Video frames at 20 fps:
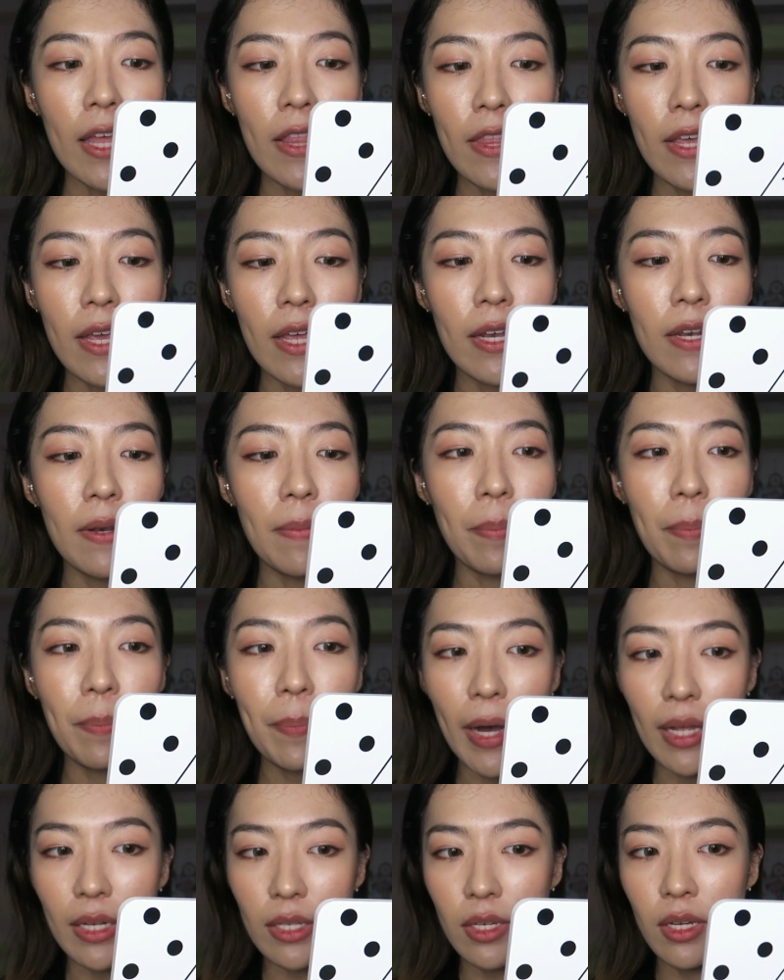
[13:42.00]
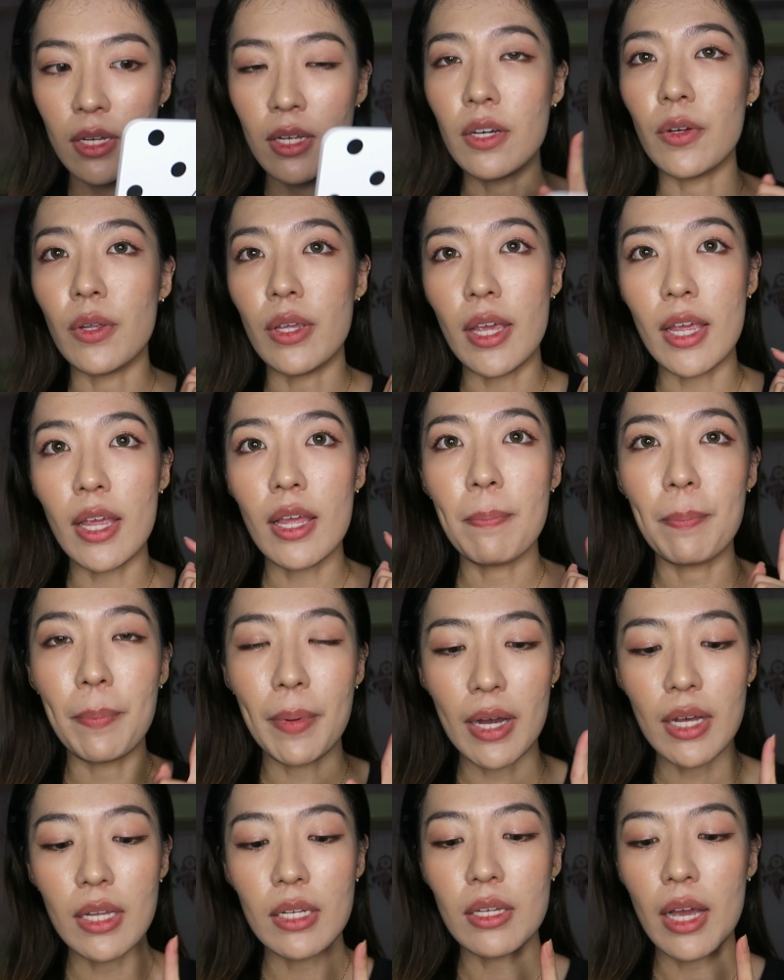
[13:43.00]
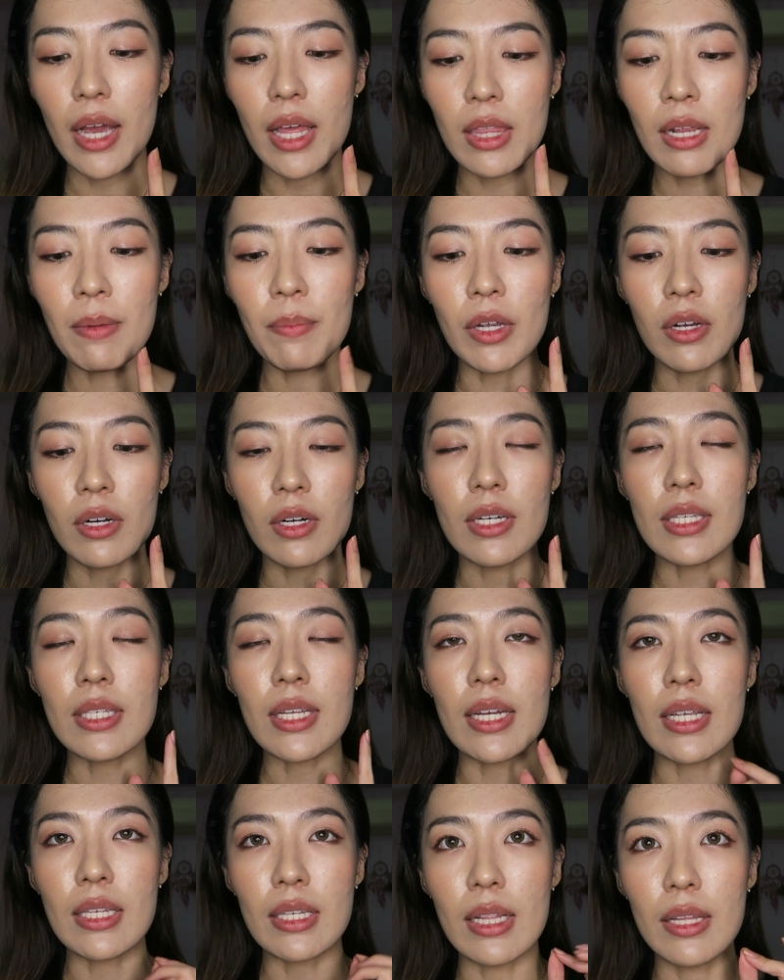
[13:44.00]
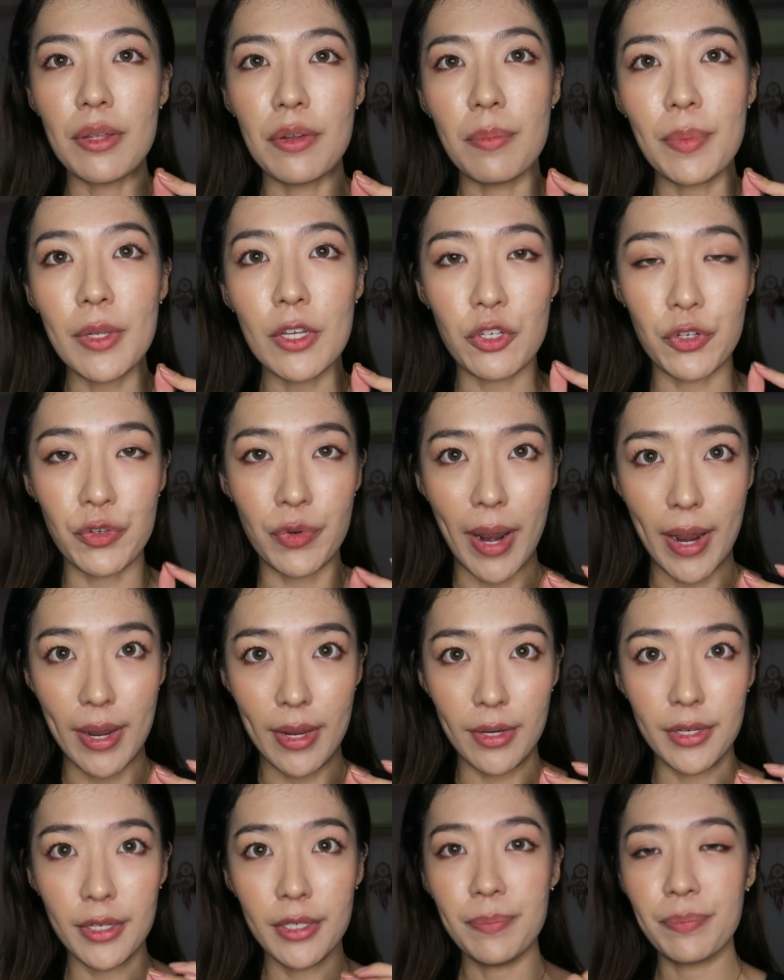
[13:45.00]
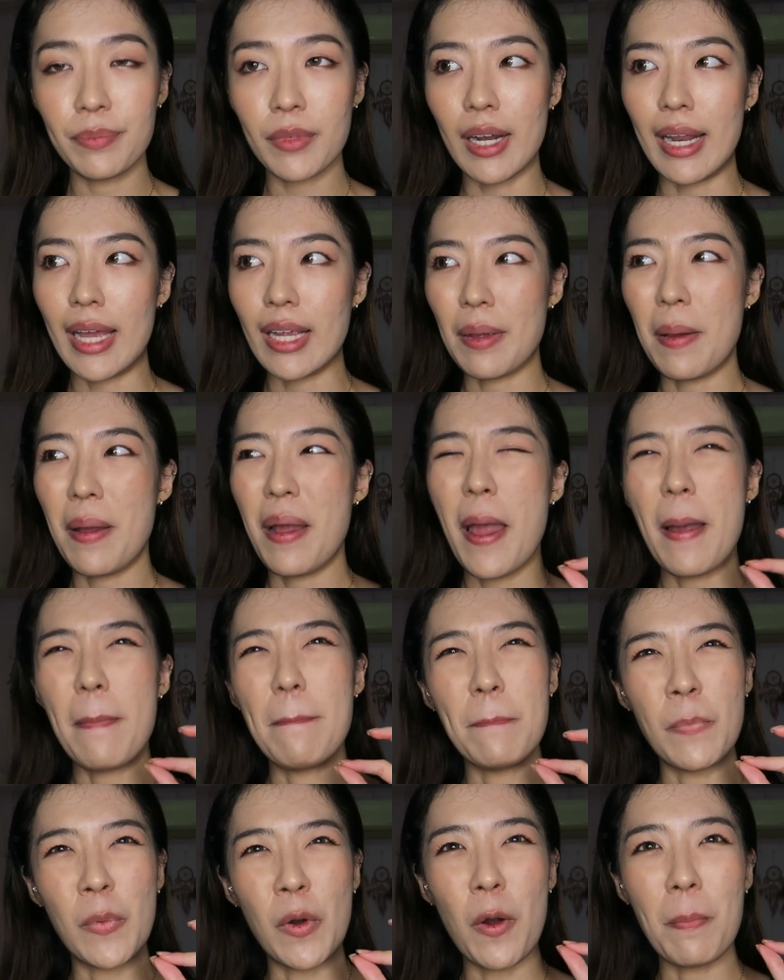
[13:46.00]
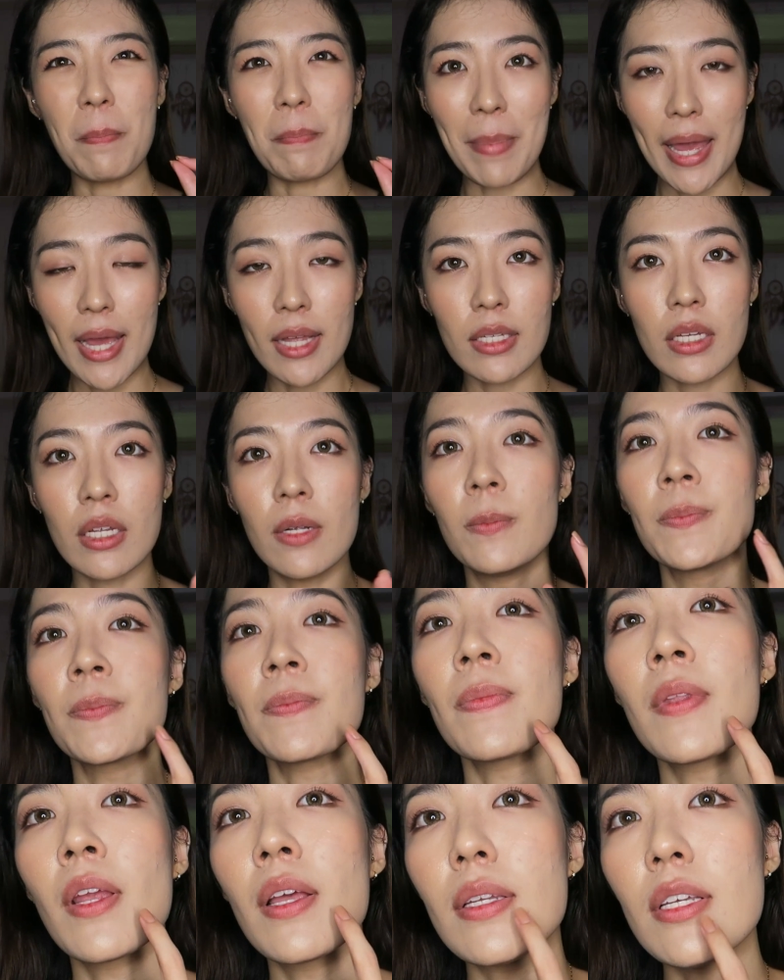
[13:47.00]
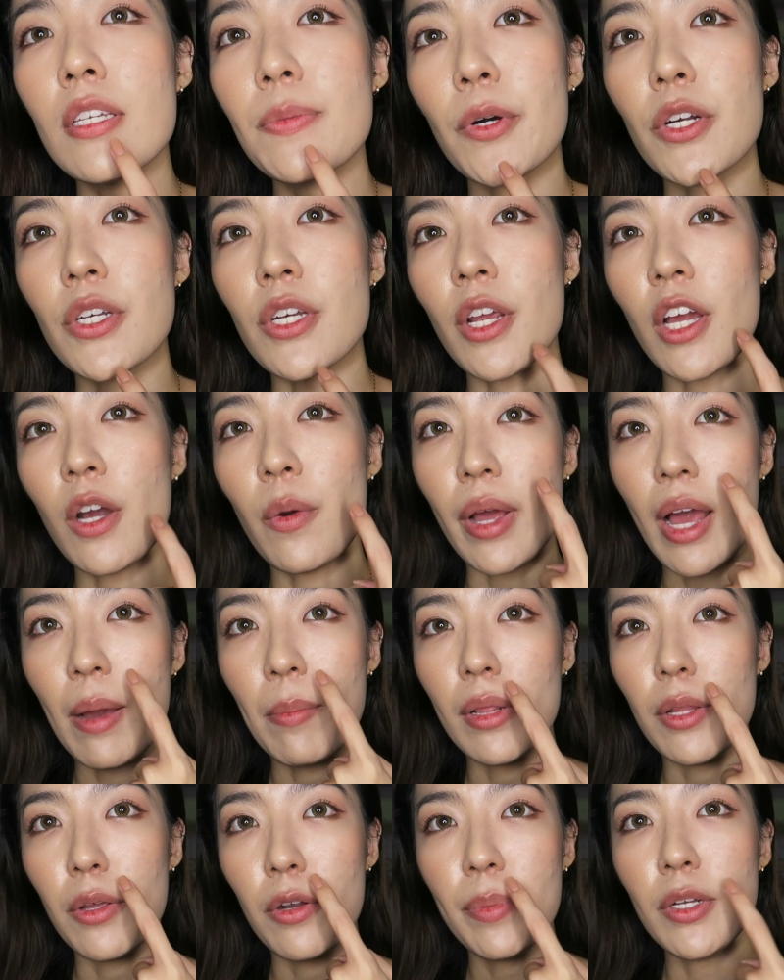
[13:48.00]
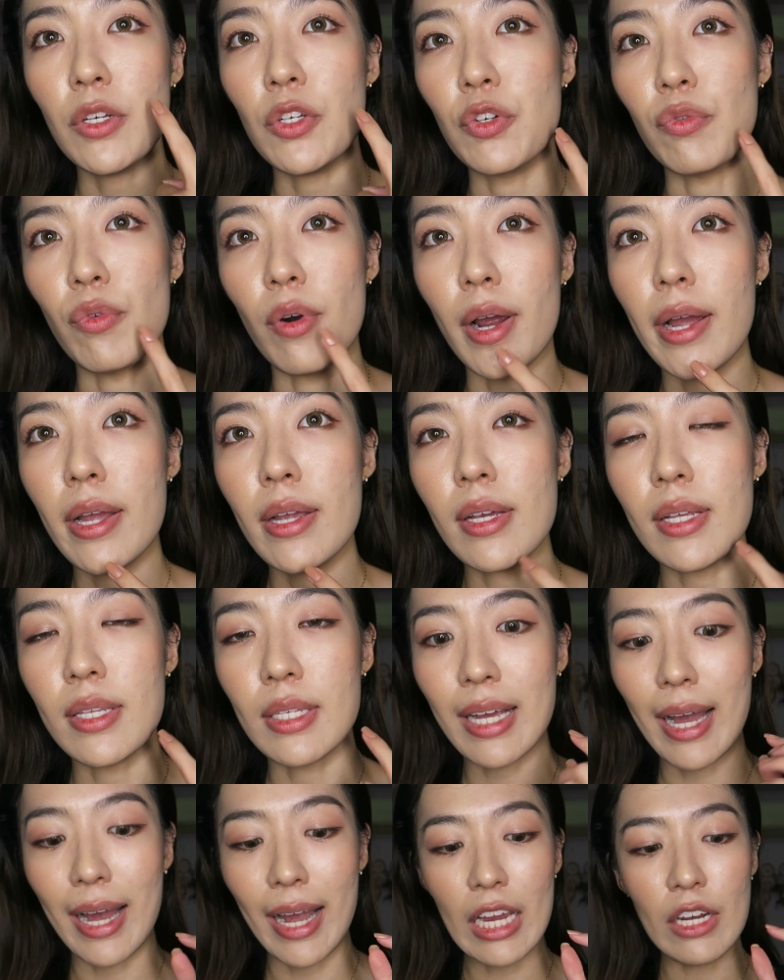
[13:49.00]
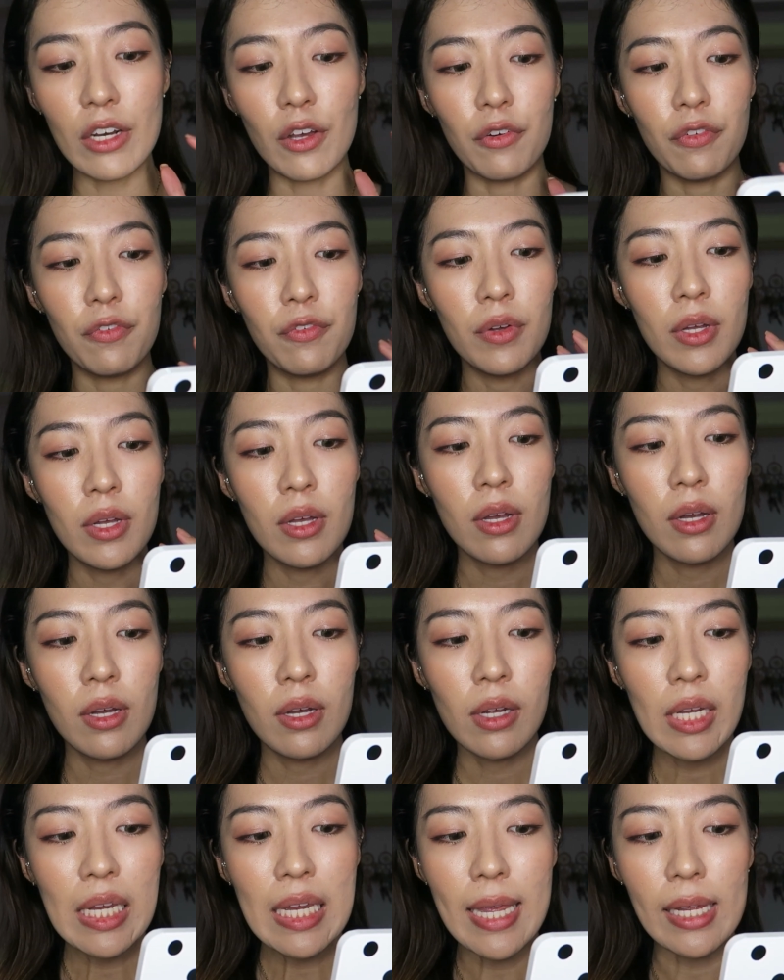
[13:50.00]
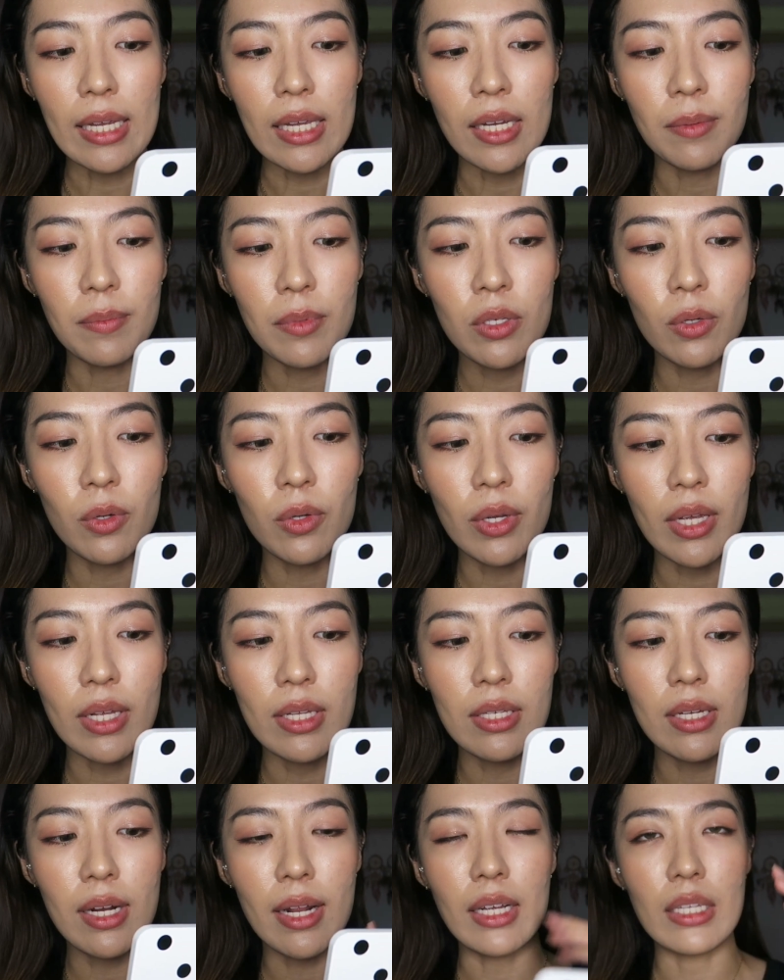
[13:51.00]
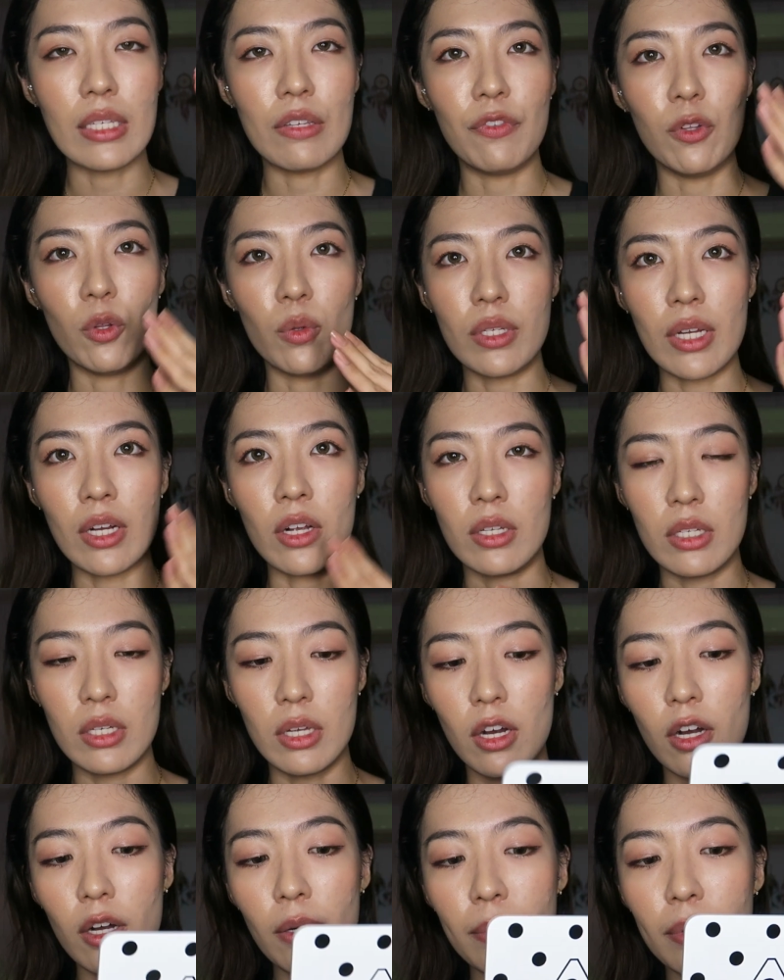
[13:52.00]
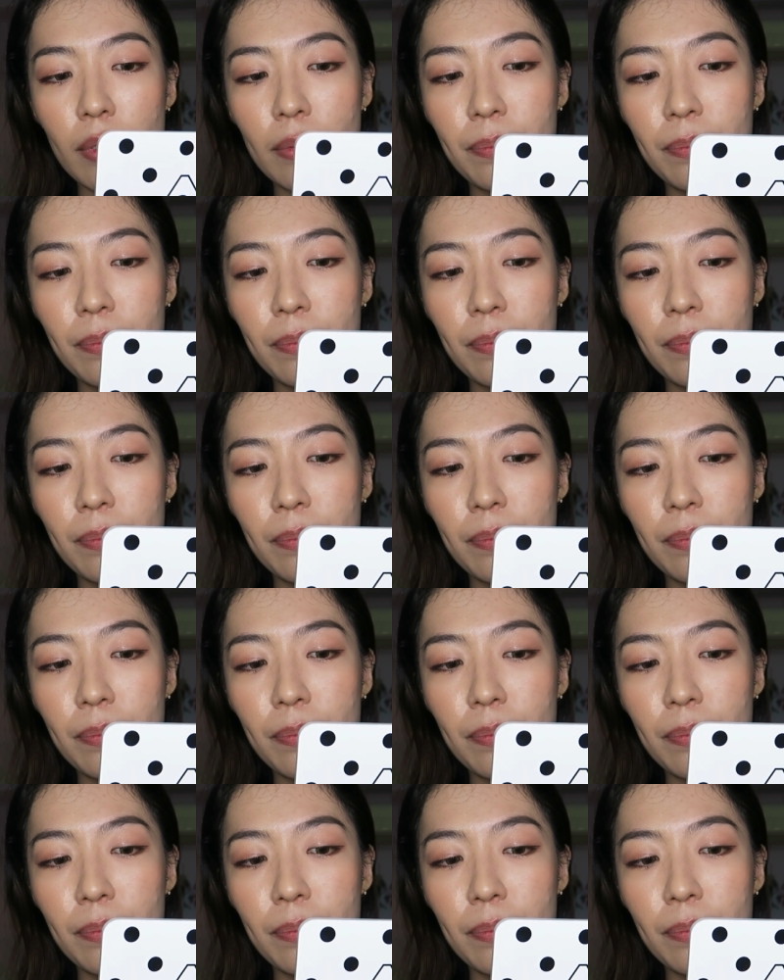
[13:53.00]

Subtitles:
then but I think because it is a little bit drier, like more matte, this portion here where I'm a little bit dry is kind of kicking, so you can see like it's floating on top,